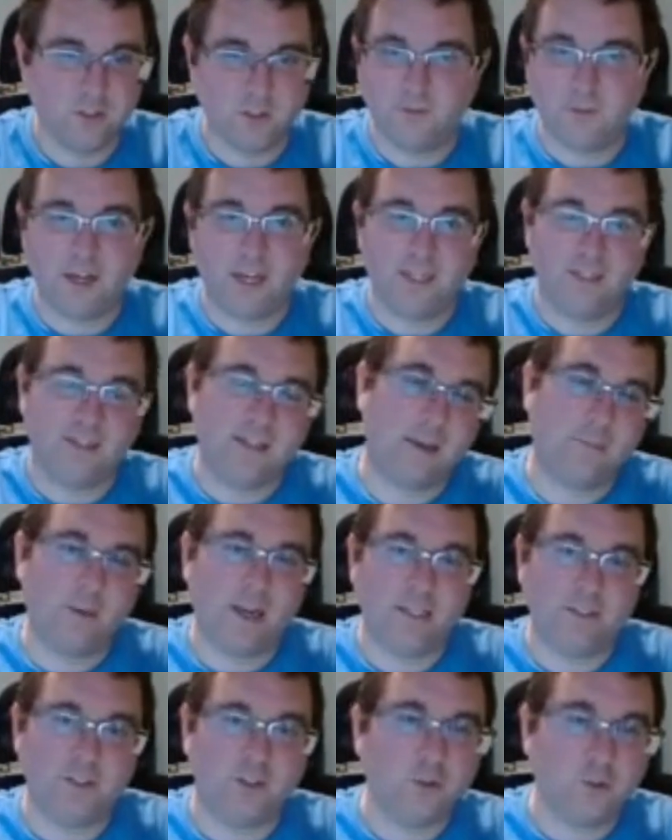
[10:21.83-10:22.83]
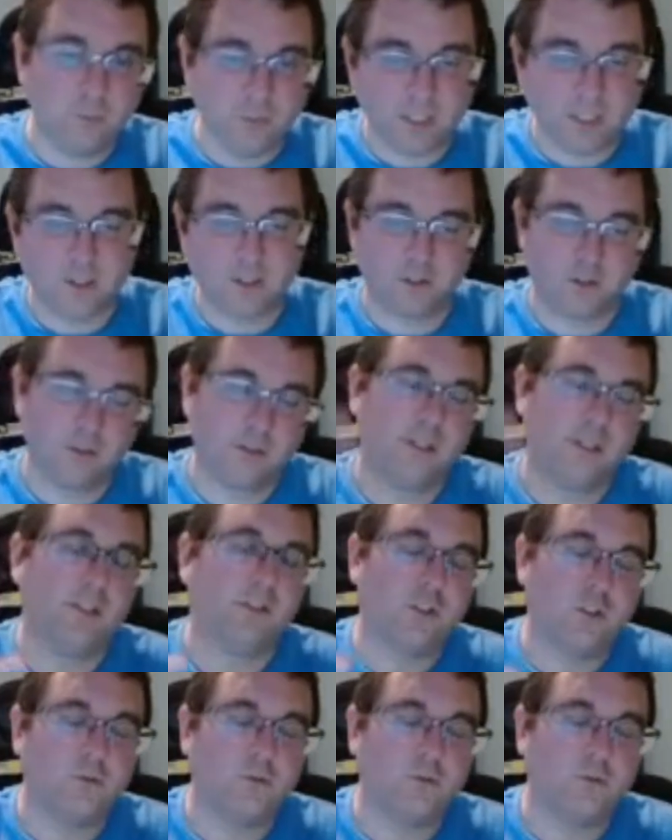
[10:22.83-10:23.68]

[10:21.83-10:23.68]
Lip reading: divided that by two because you get